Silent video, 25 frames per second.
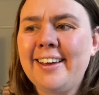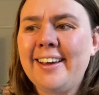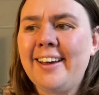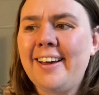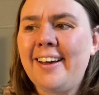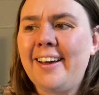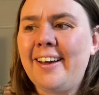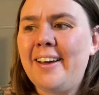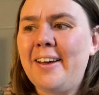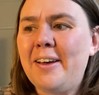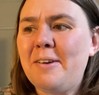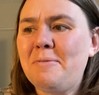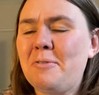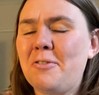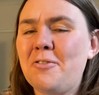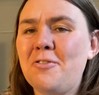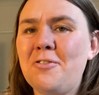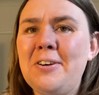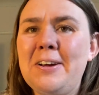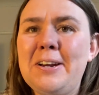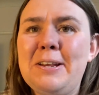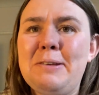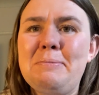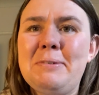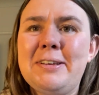I
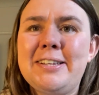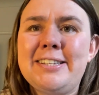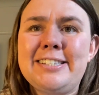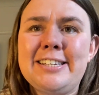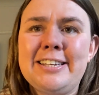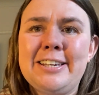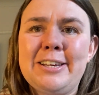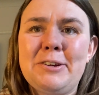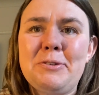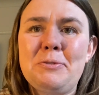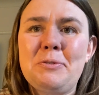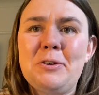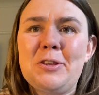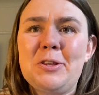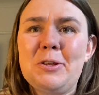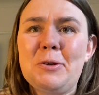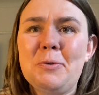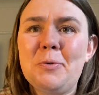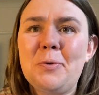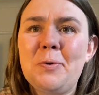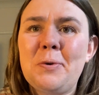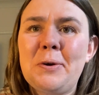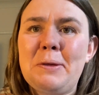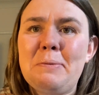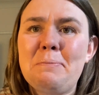really miss singing with you
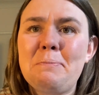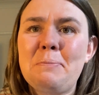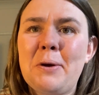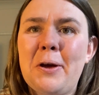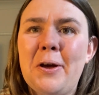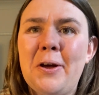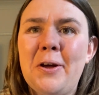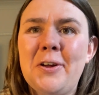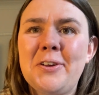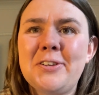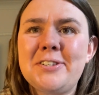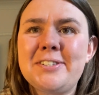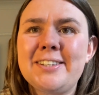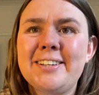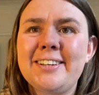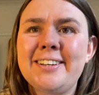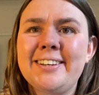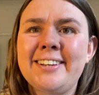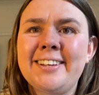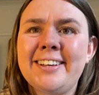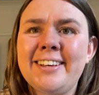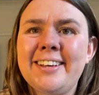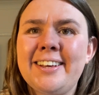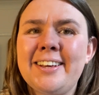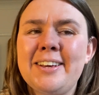all in person,
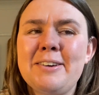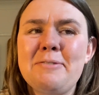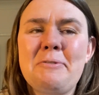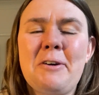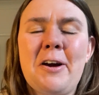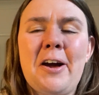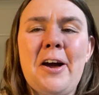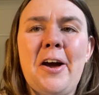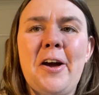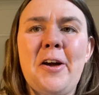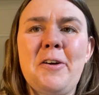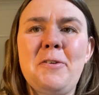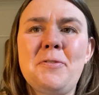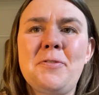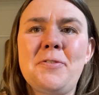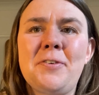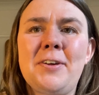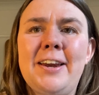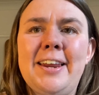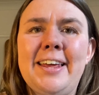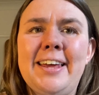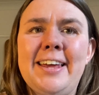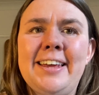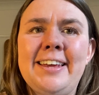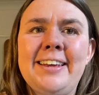but
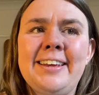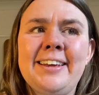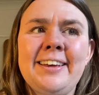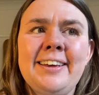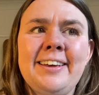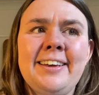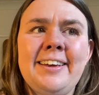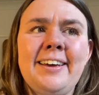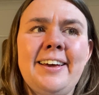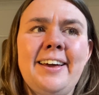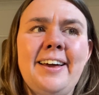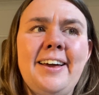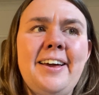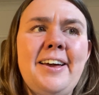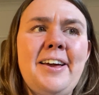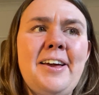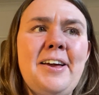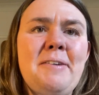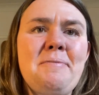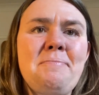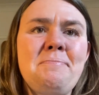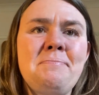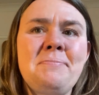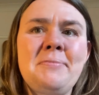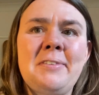hopefully
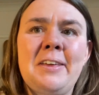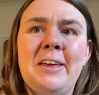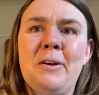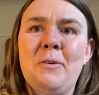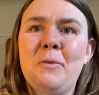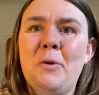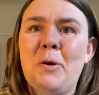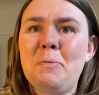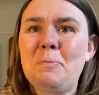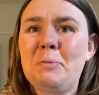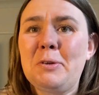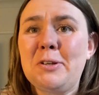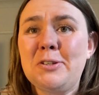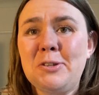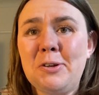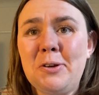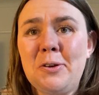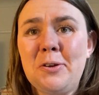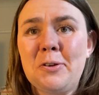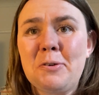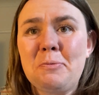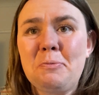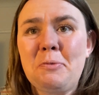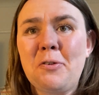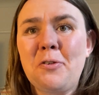it won't be too
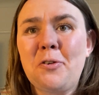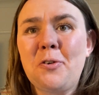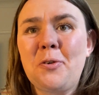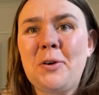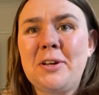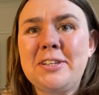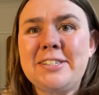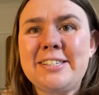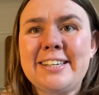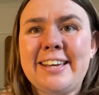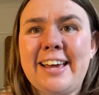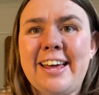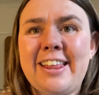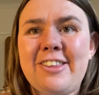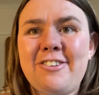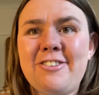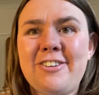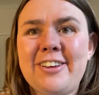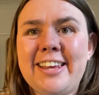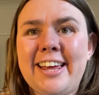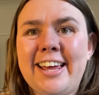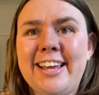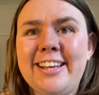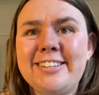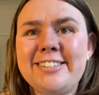long before we're together
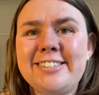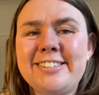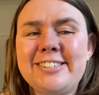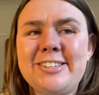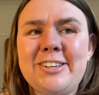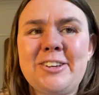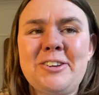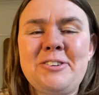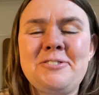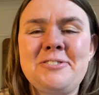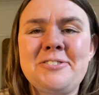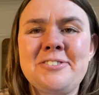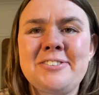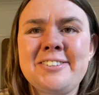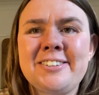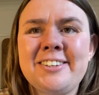again soon.